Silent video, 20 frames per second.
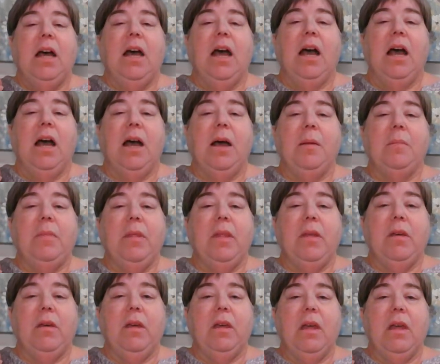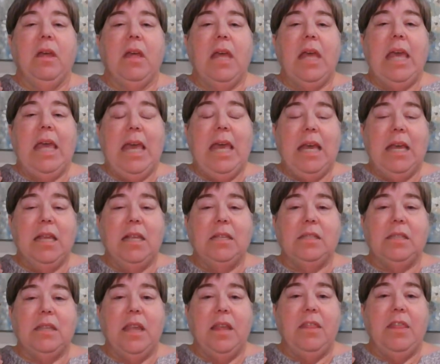um,
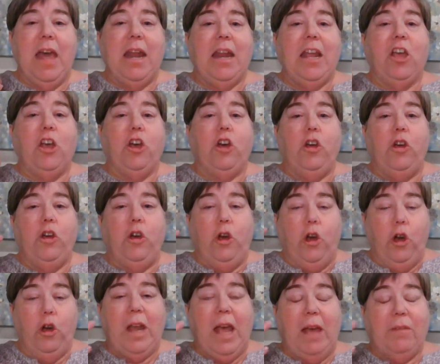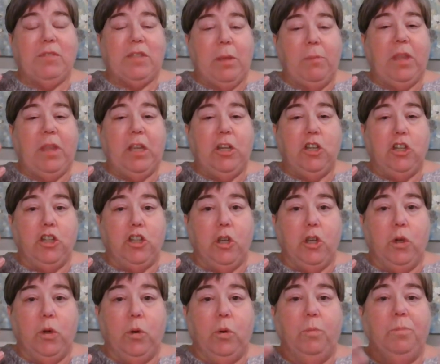is that it could have something to
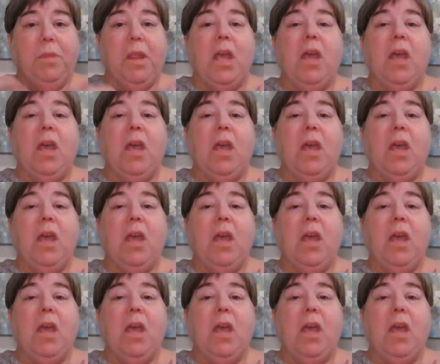do